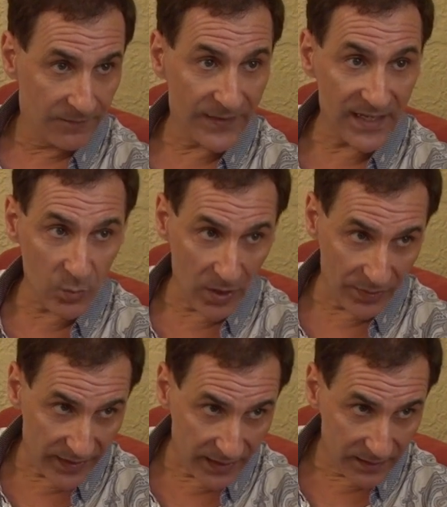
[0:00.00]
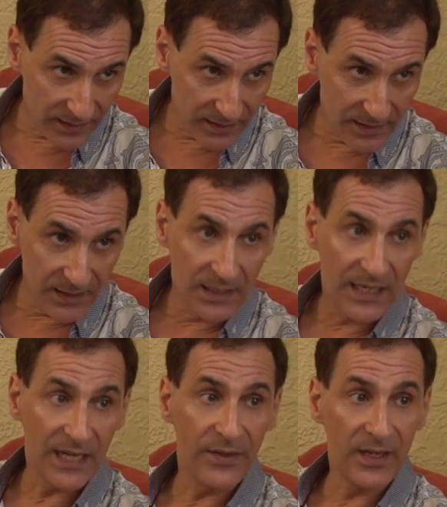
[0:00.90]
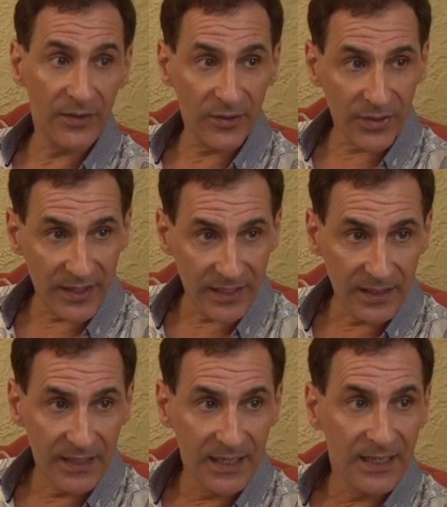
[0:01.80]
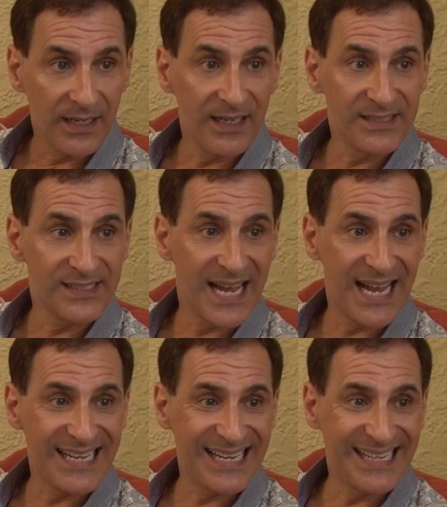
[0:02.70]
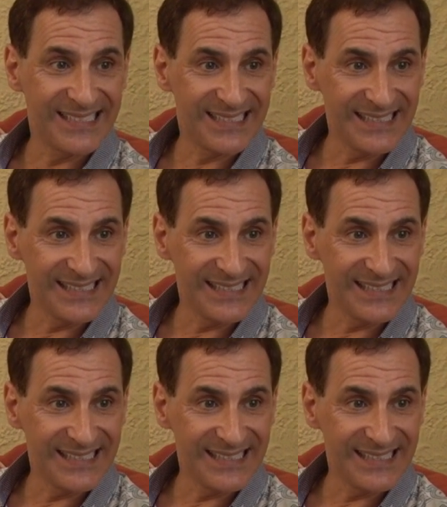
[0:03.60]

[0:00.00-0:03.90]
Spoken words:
That's one thing. And the other thing is that it